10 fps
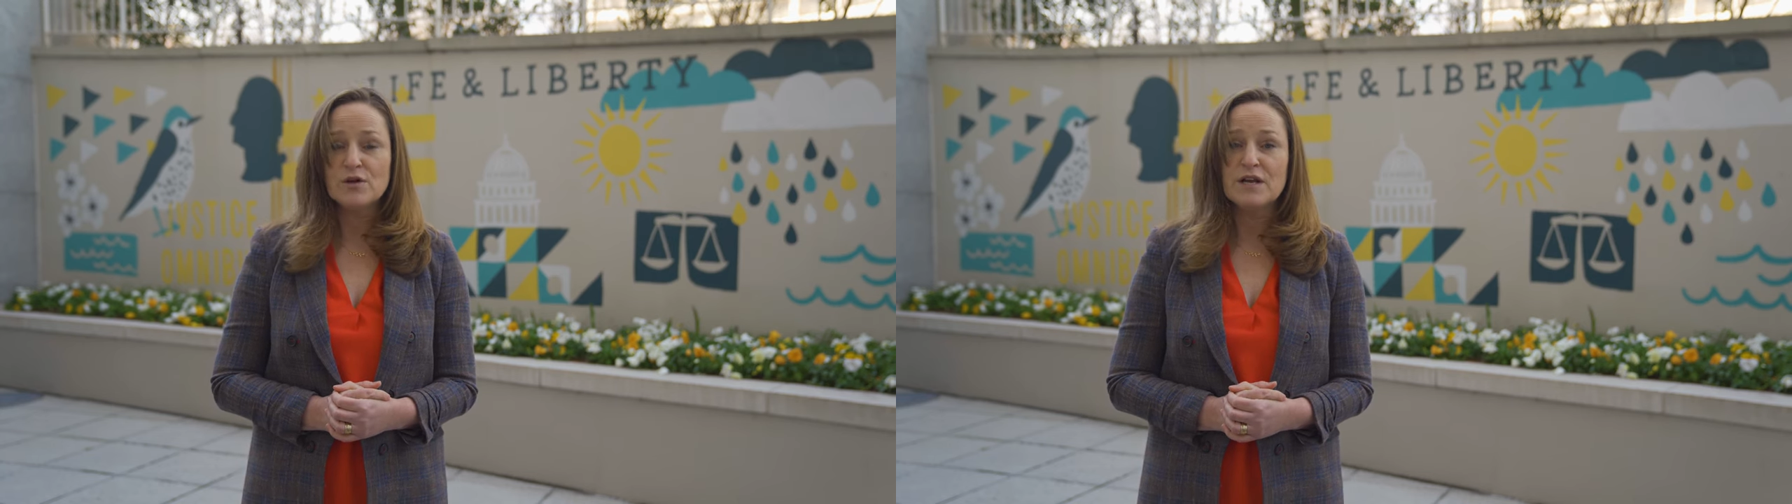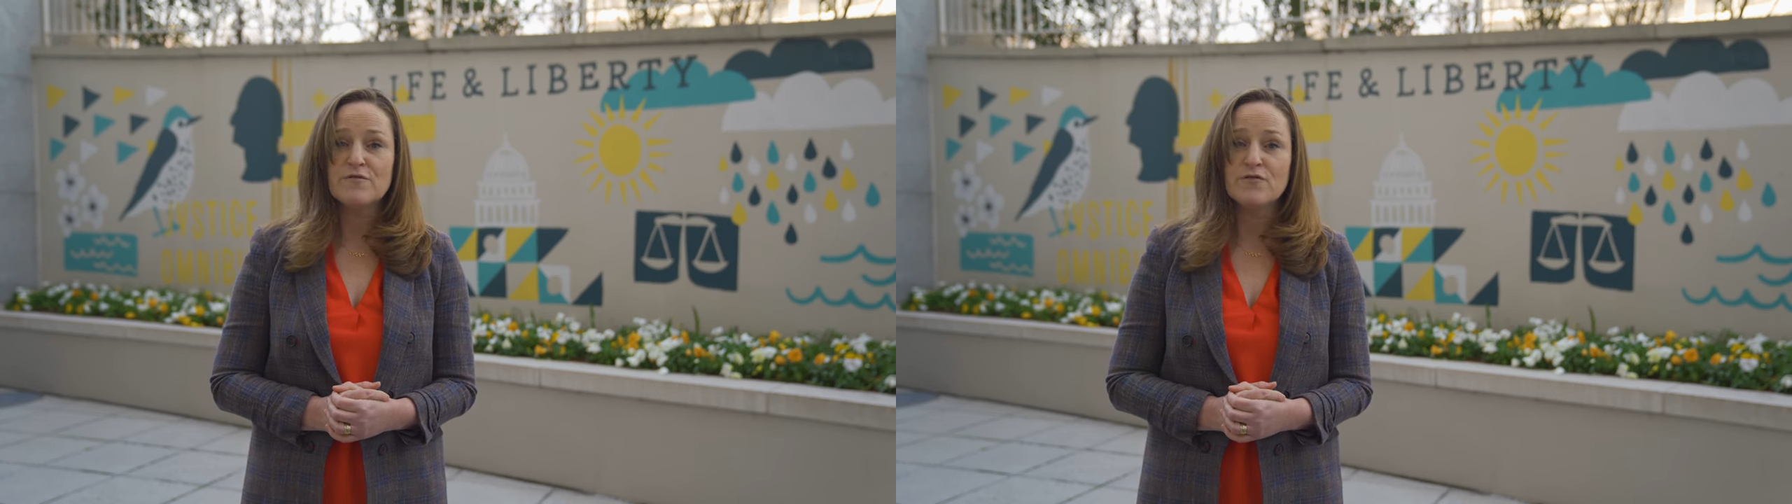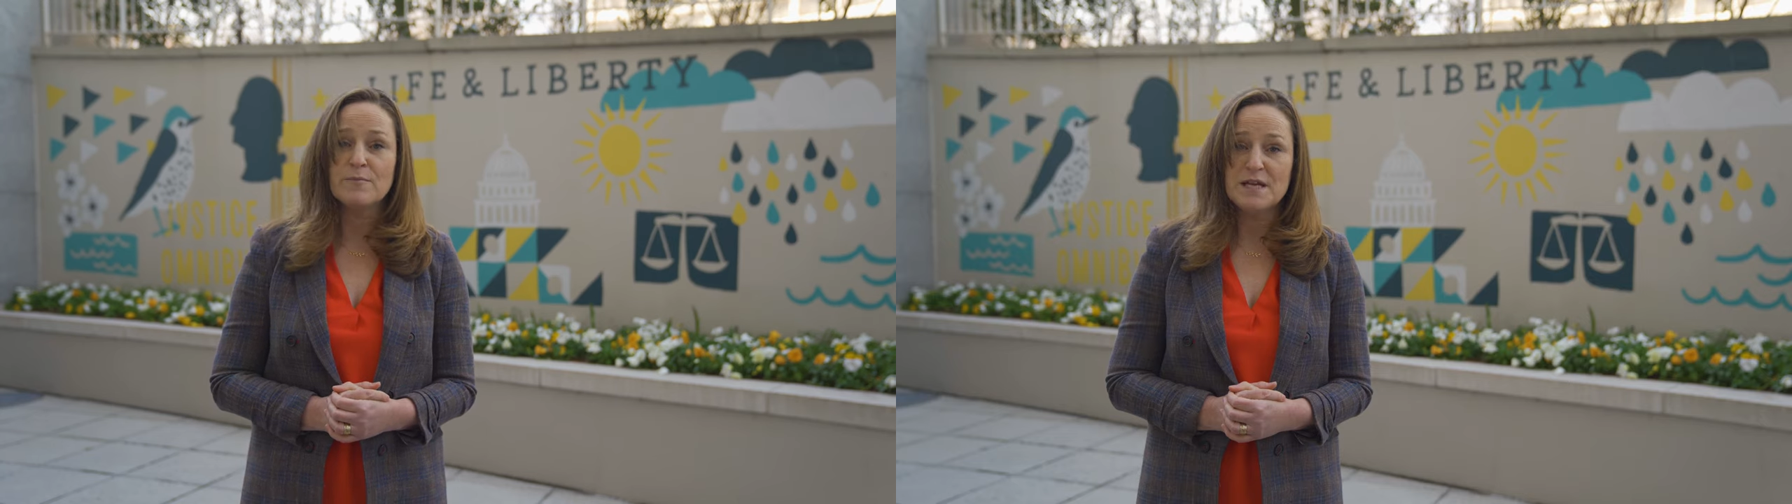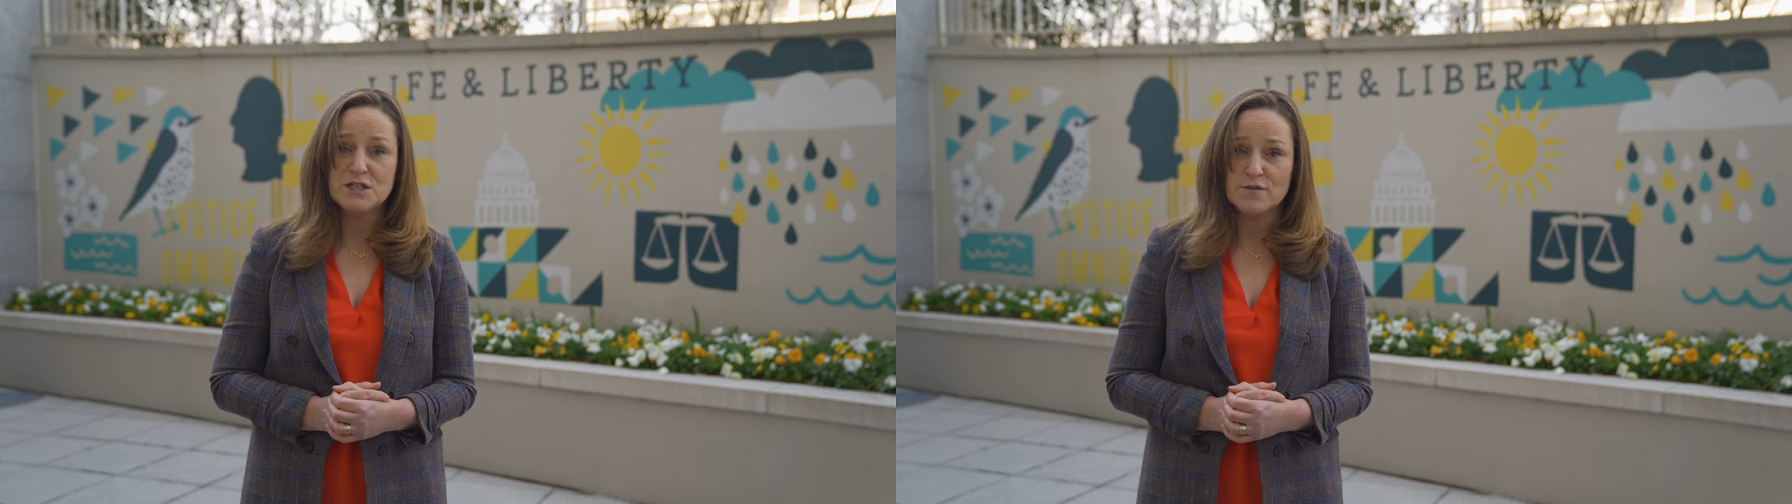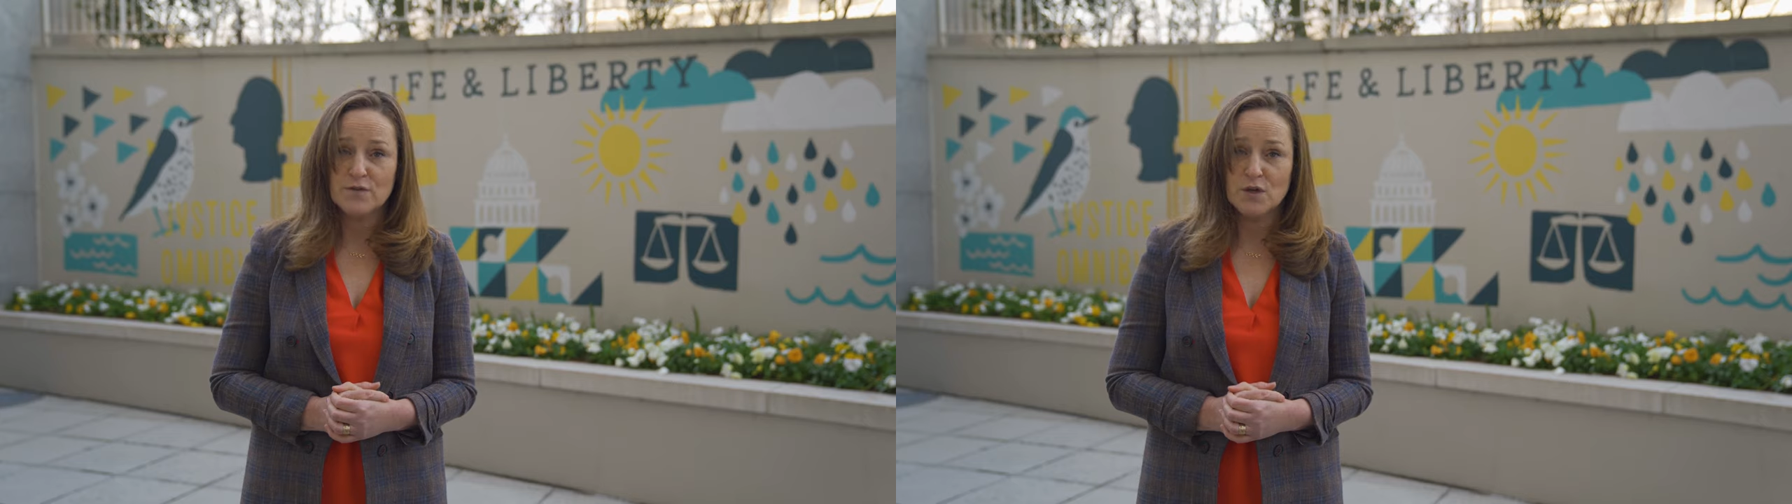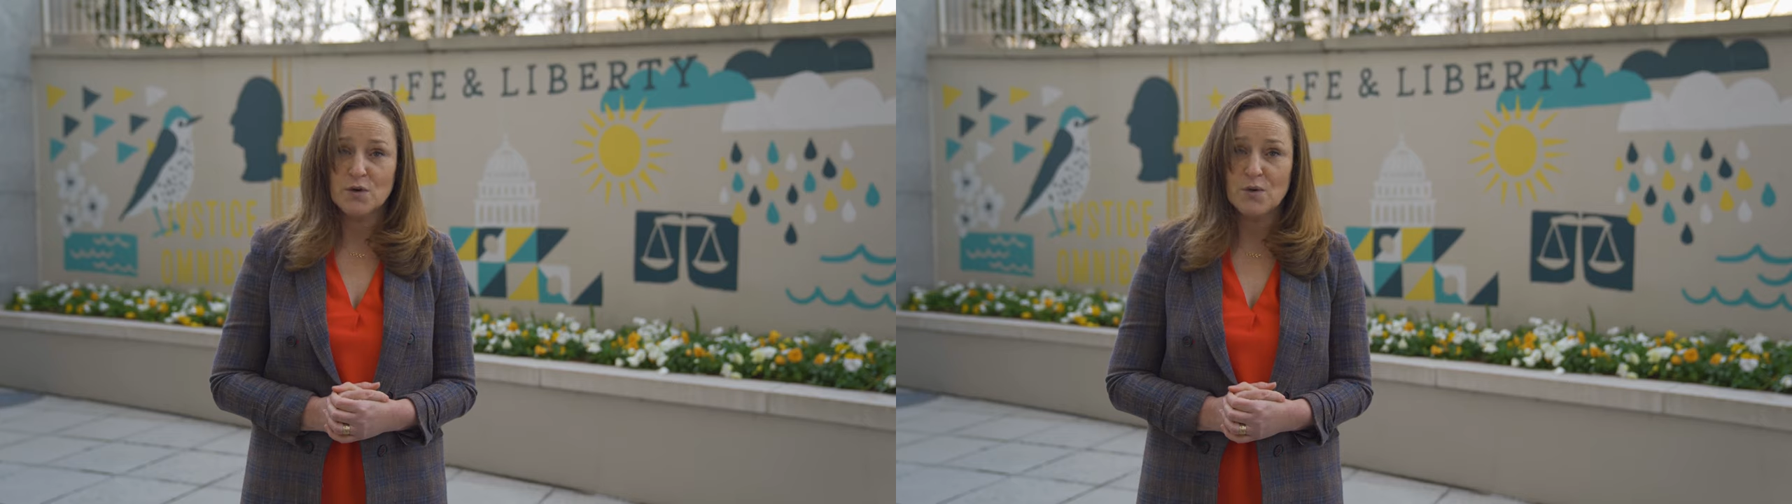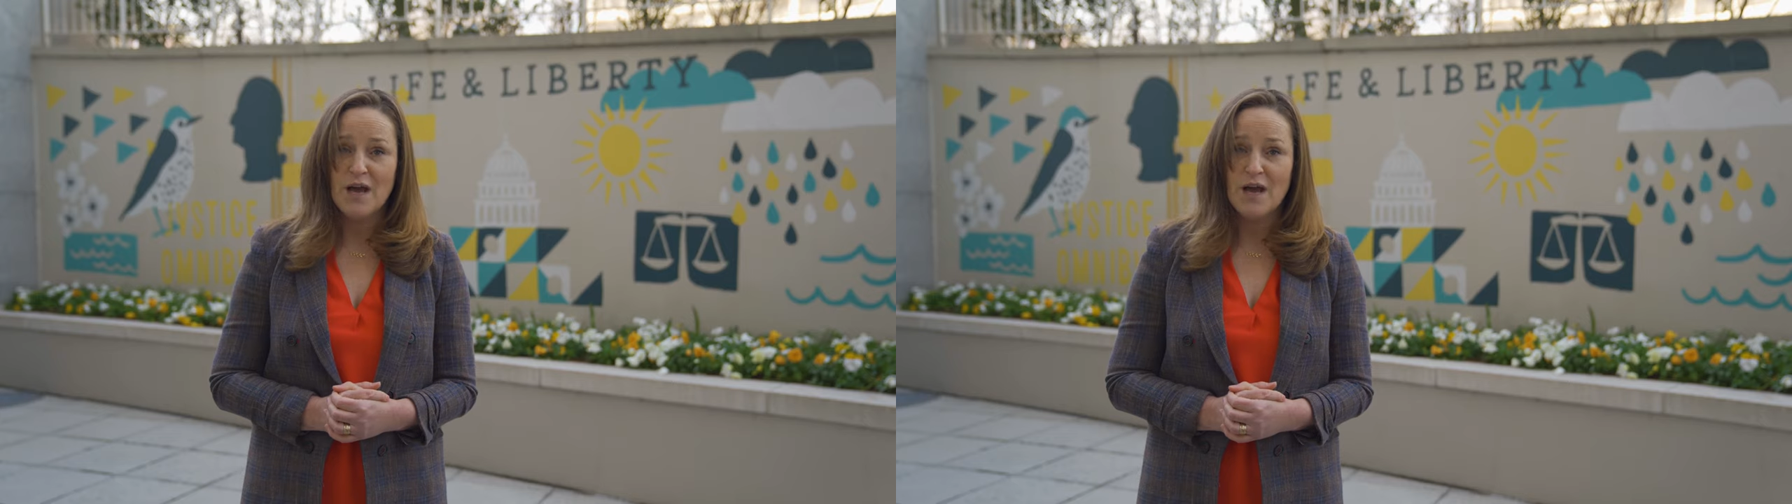learning from each of you